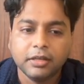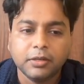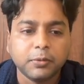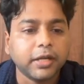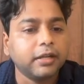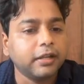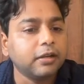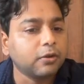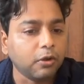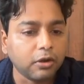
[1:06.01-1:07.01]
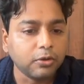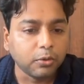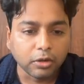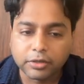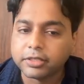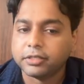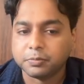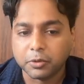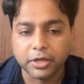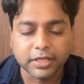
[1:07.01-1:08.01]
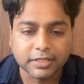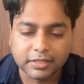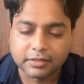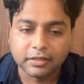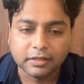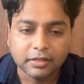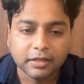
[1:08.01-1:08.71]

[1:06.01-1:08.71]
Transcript: You can tell Claude to always respond in JSON,